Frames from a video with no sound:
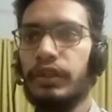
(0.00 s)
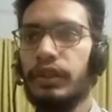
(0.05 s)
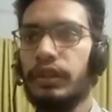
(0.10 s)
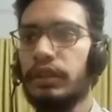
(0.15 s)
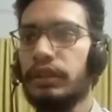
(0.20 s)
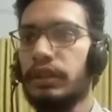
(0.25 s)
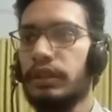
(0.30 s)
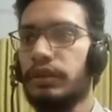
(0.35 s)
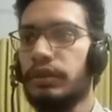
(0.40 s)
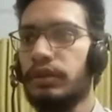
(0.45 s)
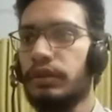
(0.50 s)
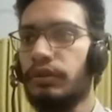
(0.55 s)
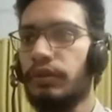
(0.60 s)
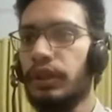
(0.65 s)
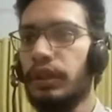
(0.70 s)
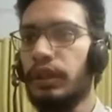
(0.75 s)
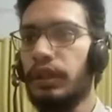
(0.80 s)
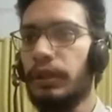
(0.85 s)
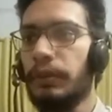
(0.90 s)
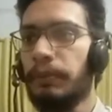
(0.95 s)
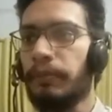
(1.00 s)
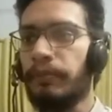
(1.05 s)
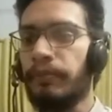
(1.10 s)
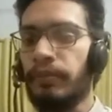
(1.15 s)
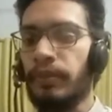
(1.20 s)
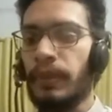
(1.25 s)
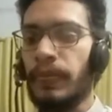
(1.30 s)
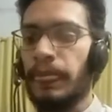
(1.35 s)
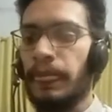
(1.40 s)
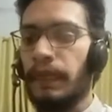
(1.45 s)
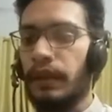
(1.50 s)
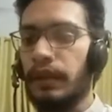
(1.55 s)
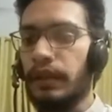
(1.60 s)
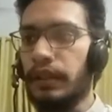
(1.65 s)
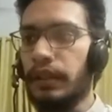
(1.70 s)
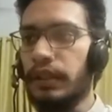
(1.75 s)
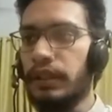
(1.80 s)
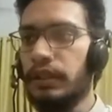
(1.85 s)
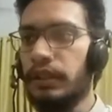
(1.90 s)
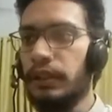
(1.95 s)
this is really
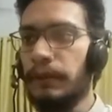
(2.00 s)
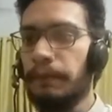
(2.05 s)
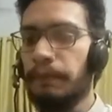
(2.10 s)
easy.